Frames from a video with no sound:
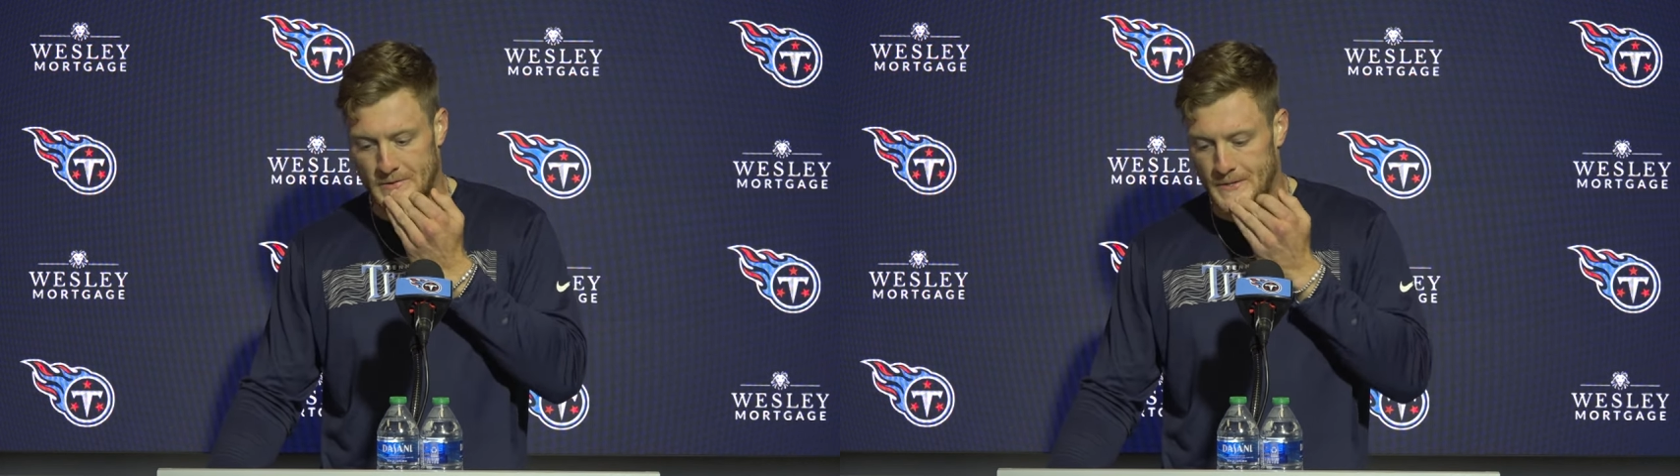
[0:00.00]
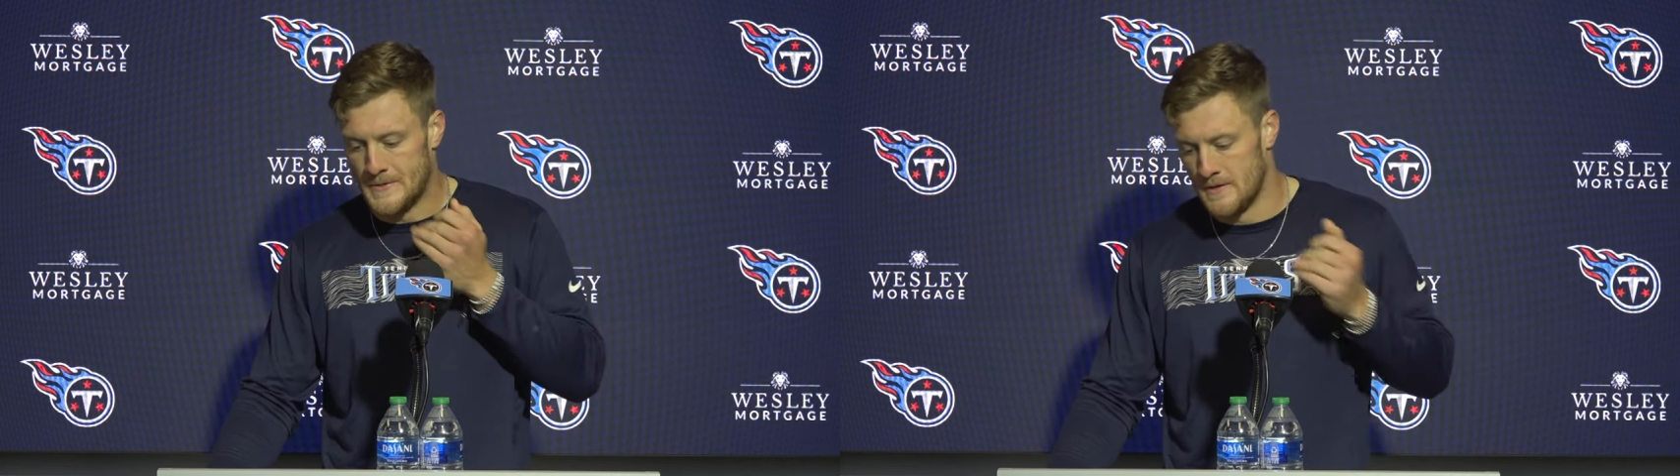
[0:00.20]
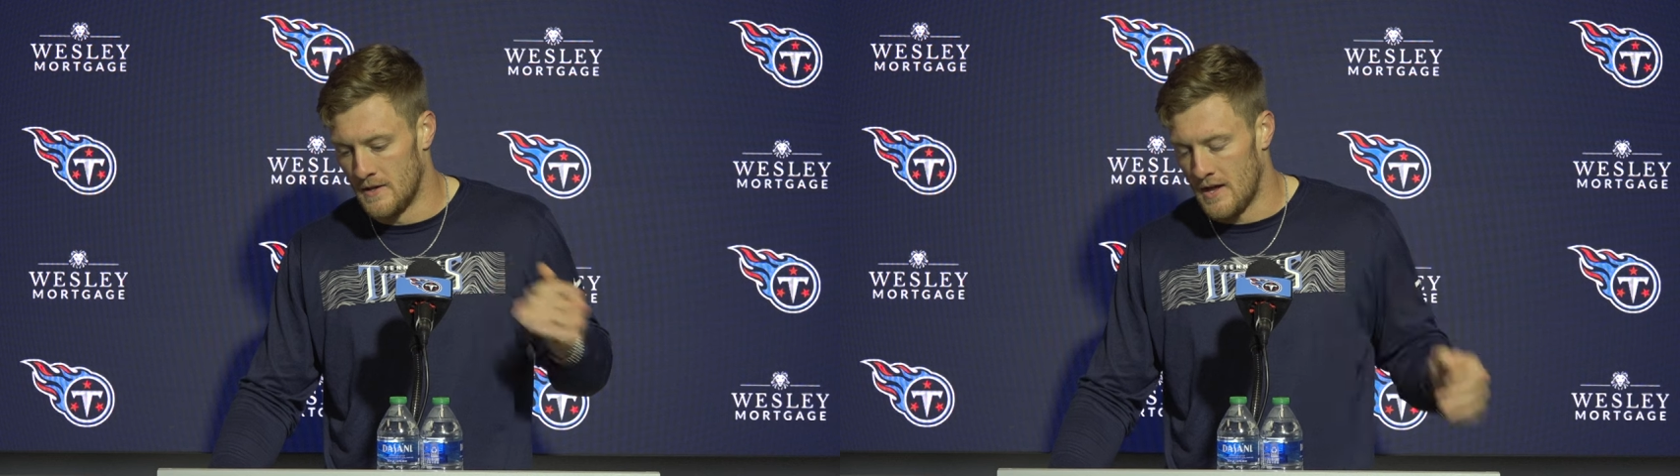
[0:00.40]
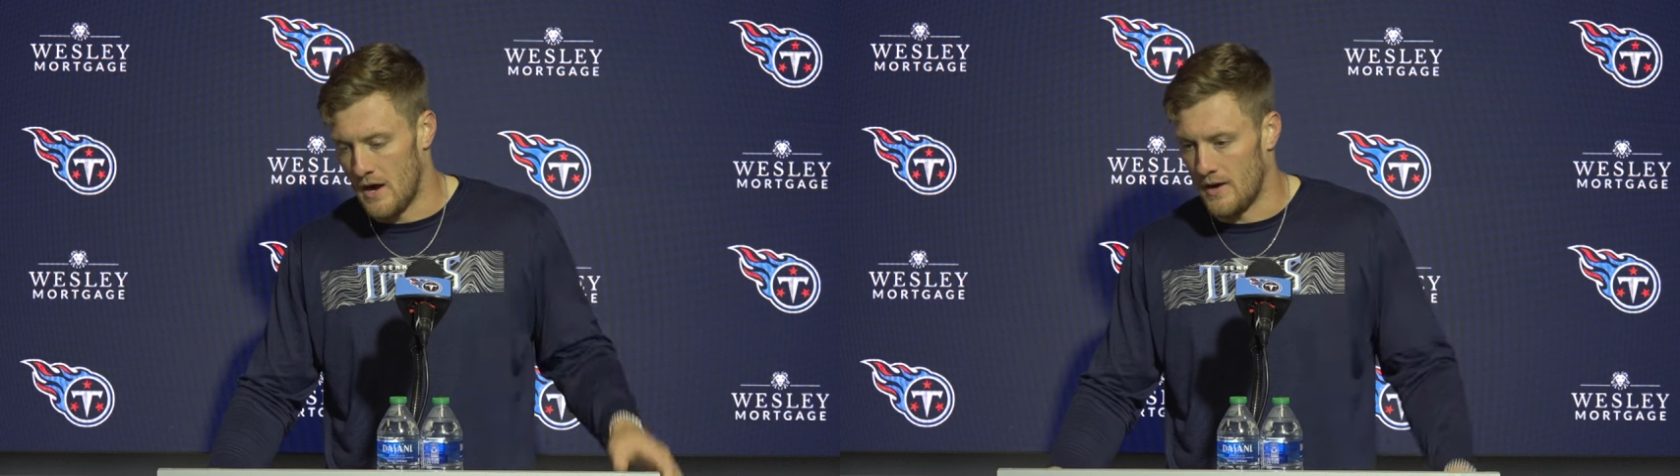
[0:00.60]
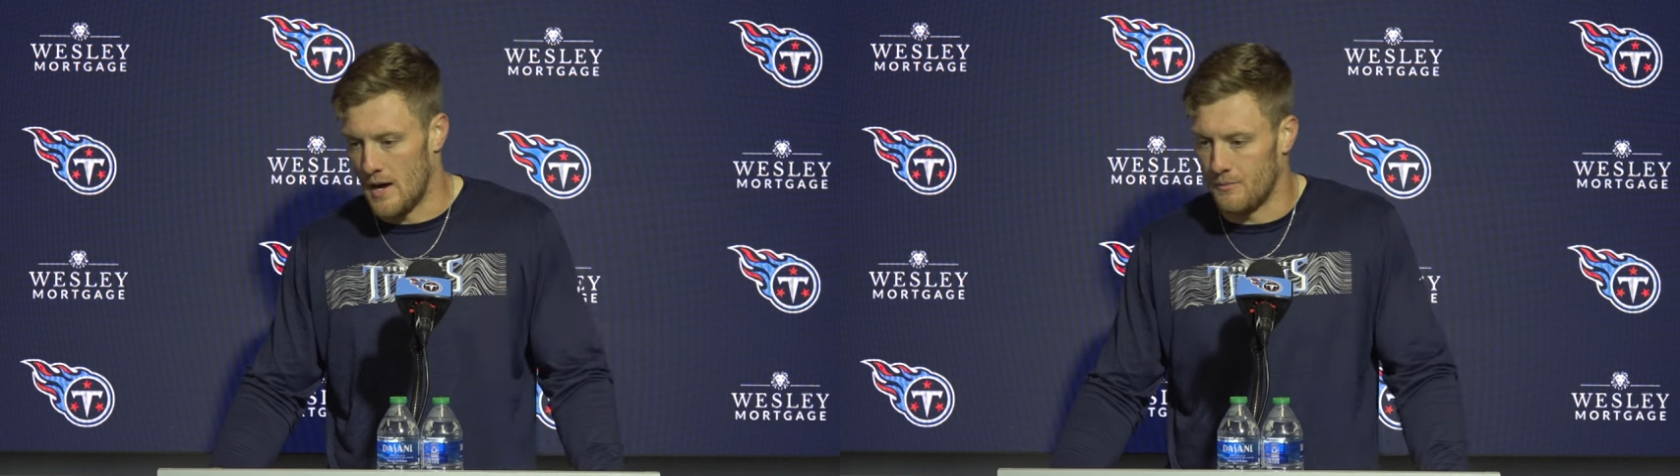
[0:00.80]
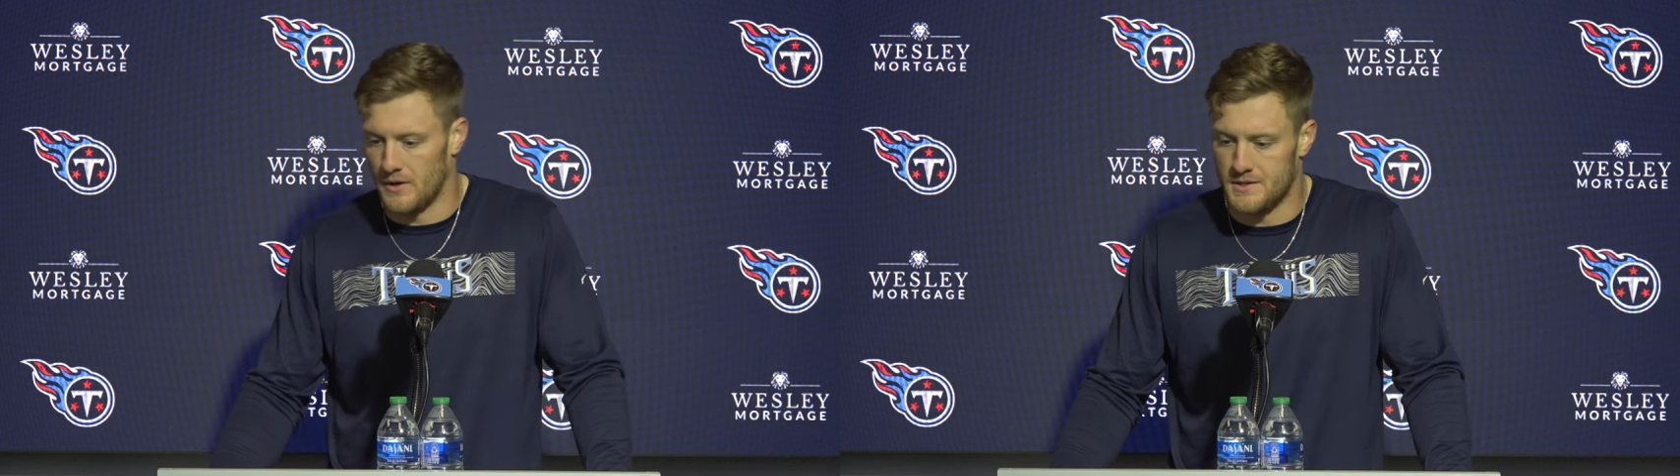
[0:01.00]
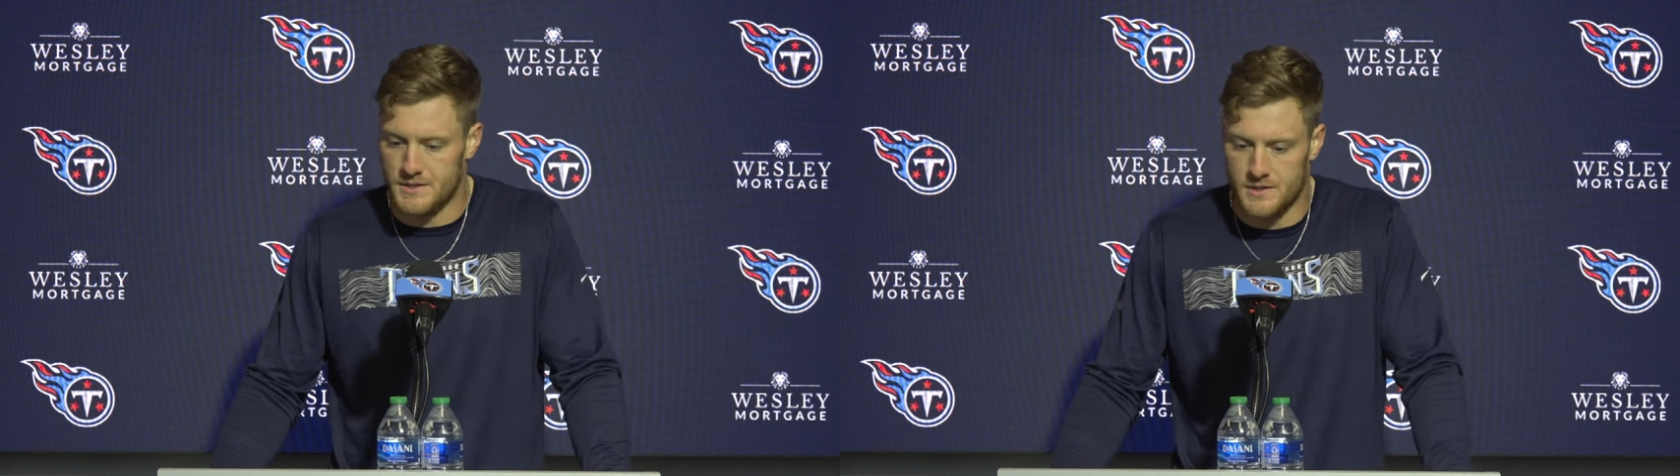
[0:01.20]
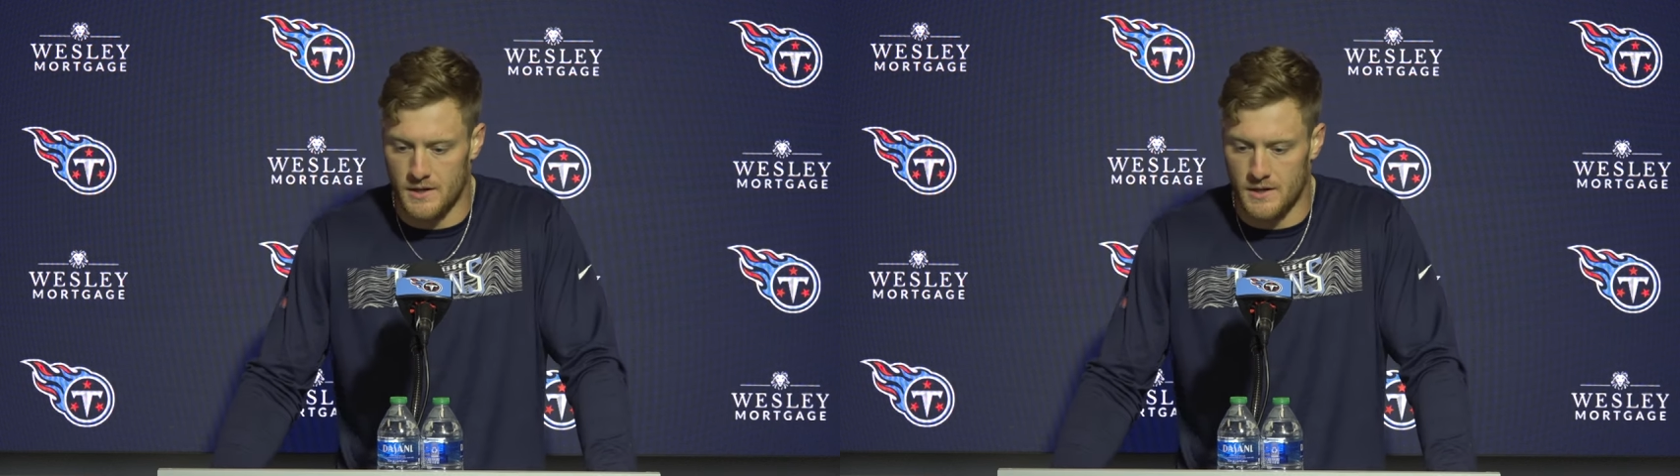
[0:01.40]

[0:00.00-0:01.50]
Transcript: and how he operates.